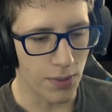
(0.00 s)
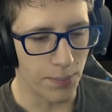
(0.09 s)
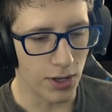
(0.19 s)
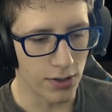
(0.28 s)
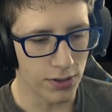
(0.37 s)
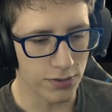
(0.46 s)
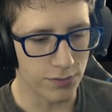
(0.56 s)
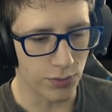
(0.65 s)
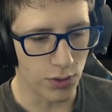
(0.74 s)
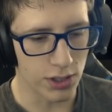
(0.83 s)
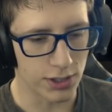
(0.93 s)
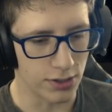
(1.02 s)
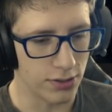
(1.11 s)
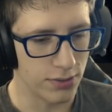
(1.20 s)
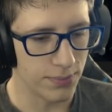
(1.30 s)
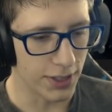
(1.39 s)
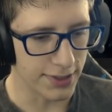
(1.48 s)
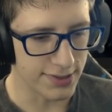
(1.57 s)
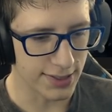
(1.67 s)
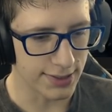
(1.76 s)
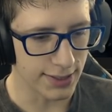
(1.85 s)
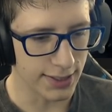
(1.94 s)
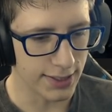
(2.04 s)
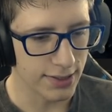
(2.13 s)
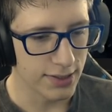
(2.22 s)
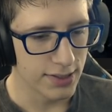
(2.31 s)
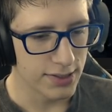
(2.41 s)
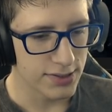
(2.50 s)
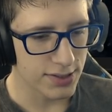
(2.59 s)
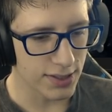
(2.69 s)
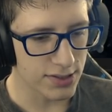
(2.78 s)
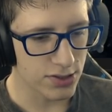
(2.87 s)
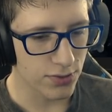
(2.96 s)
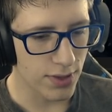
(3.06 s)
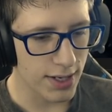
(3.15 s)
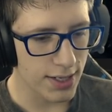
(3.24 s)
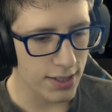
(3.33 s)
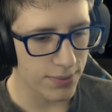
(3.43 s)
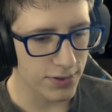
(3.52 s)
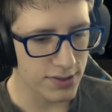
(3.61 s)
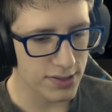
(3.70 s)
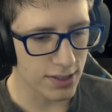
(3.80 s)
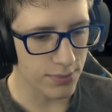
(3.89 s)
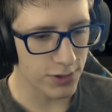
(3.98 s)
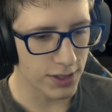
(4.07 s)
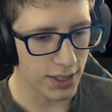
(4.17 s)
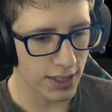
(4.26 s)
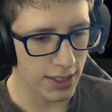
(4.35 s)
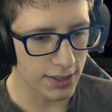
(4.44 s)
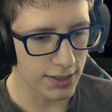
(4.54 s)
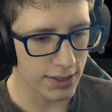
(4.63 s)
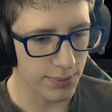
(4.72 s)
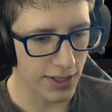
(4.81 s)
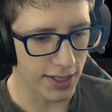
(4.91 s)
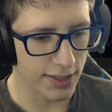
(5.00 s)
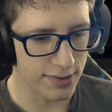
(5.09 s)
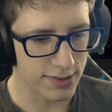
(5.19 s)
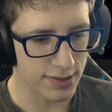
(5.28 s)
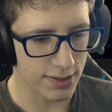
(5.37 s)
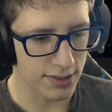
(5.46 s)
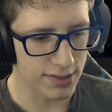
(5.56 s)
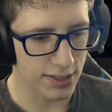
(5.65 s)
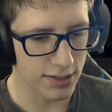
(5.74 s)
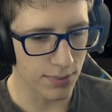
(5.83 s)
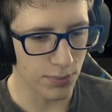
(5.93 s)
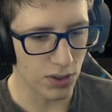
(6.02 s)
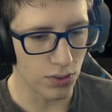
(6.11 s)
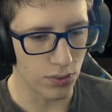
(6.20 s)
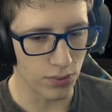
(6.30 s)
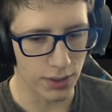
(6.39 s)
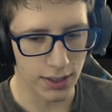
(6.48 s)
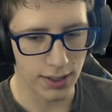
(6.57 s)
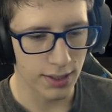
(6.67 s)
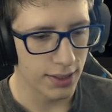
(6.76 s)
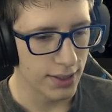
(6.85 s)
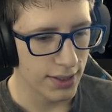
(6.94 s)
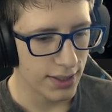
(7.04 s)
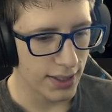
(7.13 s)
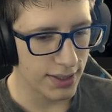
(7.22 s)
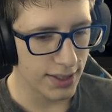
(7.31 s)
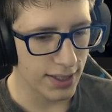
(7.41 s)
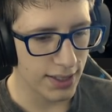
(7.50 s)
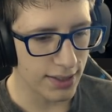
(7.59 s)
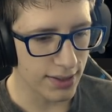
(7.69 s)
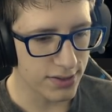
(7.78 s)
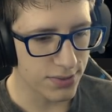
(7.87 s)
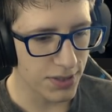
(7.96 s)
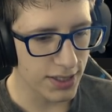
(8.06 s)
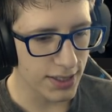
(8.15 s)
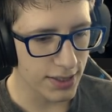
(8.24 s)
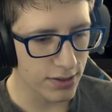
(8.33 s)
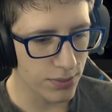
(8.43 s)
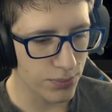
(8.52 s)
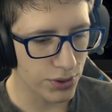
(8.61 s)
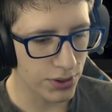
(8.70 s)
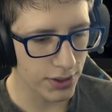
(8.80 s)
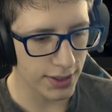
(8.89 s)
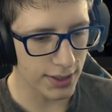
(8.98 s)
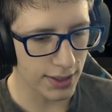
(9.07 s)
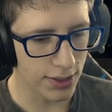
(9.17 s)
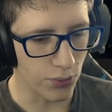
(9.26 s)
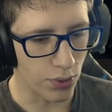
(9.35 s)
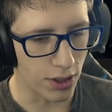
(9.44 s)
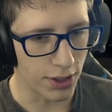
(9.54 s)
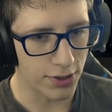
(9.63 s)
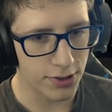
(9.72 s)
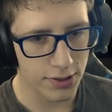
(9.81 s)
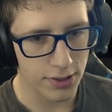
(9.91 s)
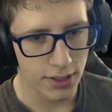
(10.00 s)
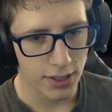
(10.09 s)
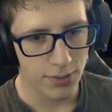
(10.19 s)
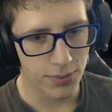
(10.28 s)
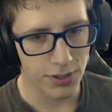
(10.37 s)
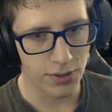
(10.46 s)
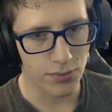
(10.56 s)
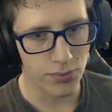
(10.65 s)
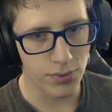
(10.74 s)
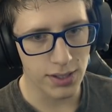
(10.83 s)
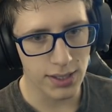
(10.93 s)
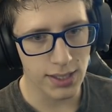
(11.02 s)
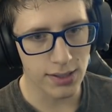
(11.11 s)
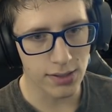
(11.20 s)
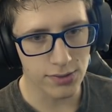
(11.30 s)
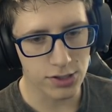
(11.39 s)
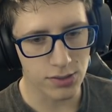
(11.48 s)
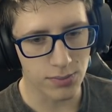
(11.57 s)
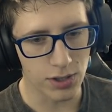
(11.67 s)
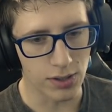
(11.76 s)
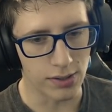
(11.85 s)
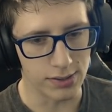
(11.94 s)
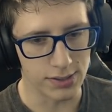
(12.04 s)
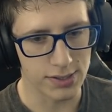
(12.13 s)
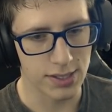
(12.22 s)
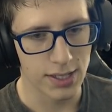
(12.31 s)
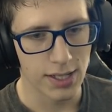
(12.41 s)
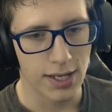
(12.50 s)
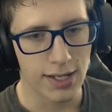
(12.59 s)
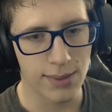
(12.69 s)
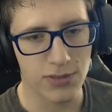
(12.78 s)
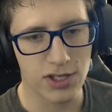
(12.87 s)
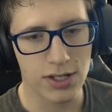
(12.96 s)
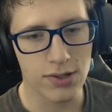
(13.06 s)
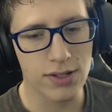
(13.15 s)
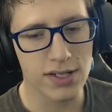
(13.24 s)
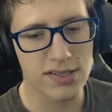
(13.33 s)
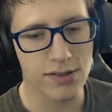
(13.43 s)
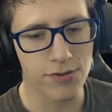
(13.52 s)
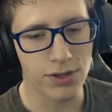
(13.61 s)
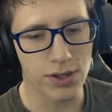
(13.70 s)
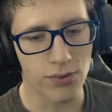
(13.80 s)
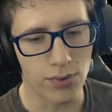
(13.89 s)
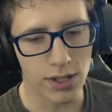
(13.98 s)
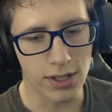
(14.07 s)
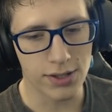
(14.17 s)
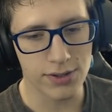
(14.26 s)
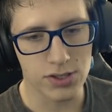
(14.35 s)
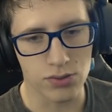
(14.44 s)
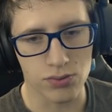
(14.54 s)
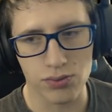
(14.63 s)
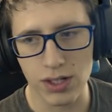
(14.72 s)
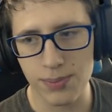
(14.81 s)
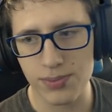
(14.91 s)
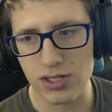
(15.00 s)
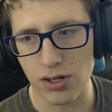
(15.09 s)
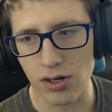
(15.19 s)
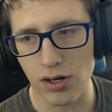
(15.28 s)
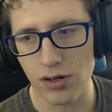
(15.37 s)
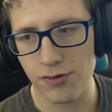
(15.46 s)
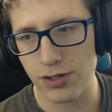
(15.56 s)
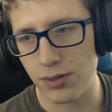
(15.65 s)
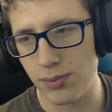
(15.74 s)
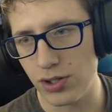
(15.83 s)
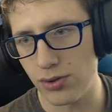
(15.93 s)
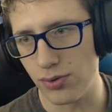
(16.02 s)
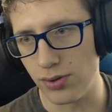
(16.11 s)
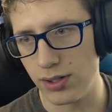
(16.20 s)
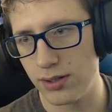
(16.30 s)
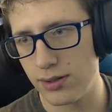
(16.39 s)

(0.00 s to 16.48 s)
ball of water, basically? So let's grab something, the mass, let's get the moon, and then let's make it completely water, but it really close to Mars. And I'm curious if when the water is ripped off of the moon,